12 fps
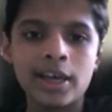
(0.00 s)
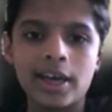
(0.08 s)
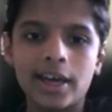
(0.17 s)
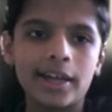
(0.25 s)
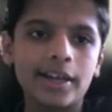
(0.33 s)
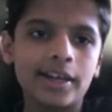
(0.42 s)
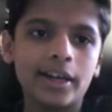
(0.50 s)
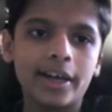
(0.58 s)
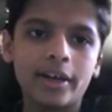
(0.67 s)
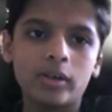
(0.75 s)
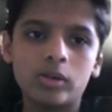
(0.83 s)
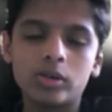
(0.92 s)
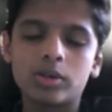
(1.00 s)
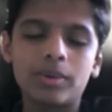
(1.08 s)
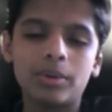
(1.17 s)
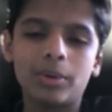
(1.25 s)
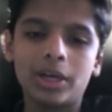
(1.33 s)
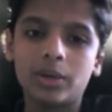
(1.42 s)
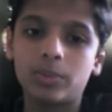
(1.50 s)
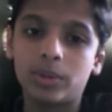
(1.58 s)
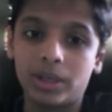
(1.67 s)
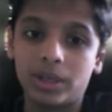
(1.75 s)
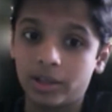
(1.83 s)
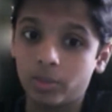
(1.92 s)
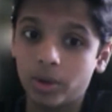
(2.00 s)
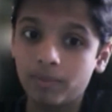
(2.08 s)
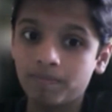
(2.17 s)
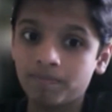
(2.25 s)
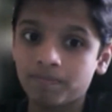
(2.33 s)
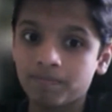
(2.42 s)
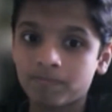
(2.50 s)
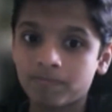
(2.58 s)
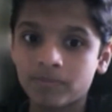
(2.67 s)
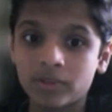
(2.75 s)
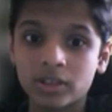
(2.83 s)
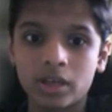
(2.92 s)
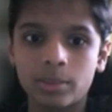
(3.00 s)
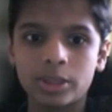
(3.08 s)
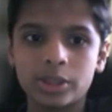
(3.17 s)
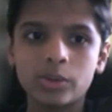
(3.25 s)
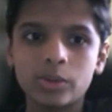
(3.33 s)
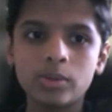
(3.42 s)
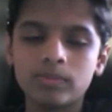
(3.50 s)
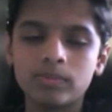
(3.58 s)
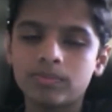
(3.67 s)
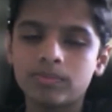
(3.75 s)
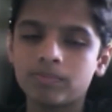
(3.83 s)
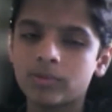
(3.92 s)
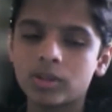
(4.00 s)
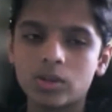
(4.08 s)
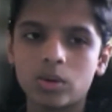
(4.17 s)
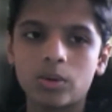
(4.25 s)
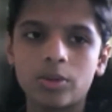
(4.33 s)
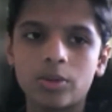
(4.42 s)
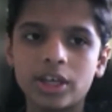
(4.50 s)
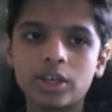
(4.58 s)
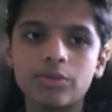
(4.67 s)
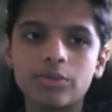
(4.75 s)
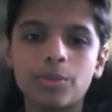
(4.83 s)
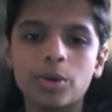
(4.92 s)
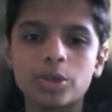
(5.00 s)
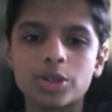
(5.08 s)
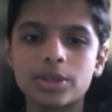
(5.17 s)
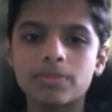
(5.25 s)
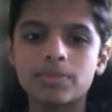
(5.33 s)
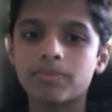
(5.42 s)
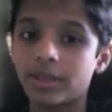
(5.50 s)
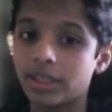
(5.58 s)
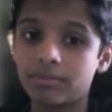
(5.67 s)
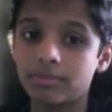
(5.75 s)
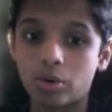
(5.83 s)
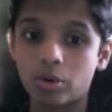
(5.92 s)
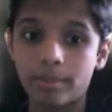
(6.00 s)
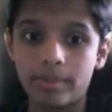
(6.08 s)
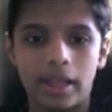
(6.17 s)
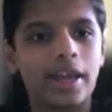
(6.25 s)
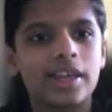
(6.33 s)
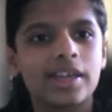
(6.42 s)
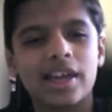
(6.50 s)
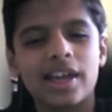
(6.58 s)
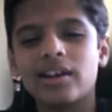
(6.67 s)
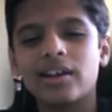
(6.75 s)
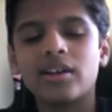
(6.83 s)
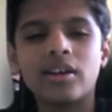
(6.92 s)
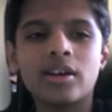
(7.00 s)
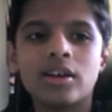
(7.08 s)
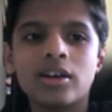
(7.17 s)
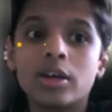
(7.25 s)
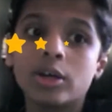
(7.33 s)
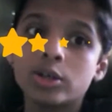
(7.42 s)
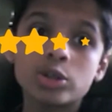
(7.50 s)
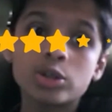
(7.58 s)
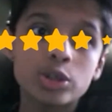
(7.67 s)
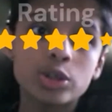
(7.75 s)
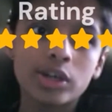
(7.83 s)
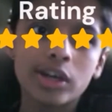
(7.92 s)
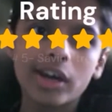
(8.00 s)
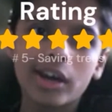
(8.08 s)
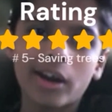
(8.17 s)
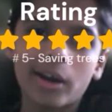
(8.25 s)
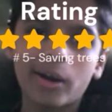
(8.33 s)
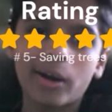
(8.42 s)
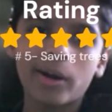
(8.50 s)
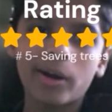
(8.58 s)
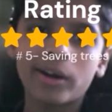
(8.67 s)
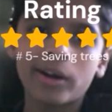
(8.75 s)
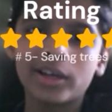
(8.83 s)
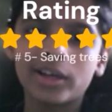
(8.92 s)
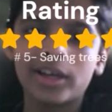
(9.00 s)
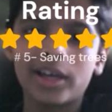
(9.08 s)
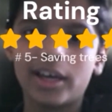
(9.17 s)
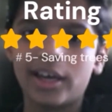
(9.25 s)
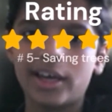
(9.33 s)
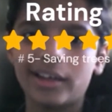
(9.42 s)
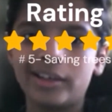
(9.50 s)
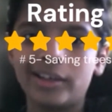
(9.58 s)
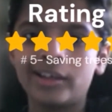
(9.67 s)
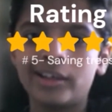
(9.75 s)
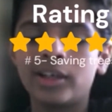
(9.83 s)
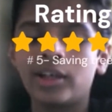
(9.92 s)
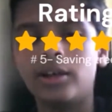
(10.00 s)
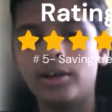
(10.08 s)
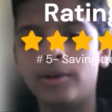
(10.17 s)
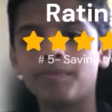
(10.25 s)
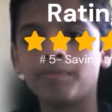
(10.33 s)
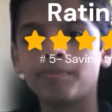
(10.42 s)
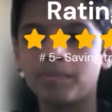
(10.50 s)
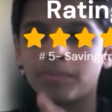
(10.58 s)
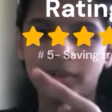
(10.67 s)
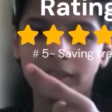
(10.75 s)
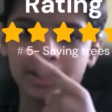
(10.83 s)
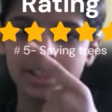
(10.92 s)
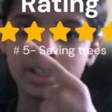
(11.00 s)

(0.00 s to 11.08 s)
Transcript: And I'll also be ready with another one coming soon. So thank you for watching. Please subscribe, like, and share. And click